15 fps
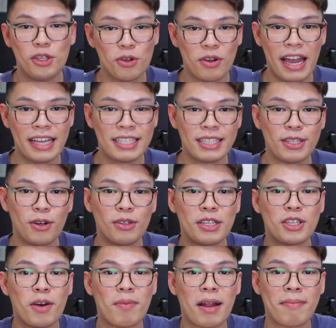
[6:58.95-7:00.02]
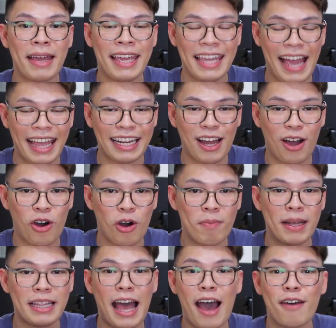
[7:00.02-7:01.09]
You guys know na sobrang mahihiyain ako,
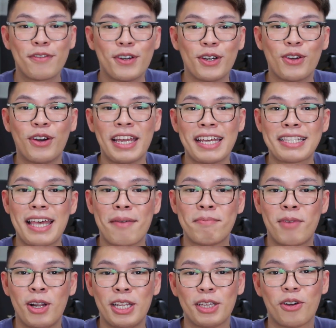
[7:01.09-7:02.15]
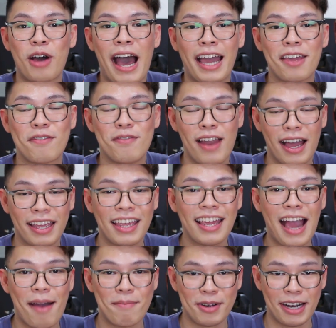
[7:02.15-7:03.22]
but after kong i-assemble itong aking vlogging
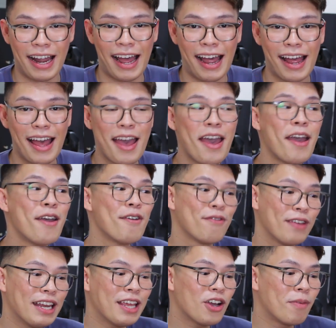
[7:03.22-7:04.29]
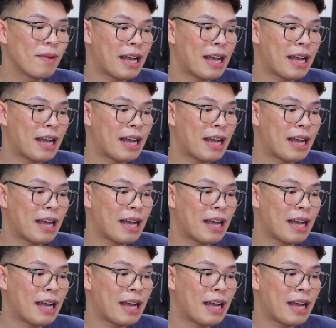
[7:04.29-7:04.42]
camera, feeling ko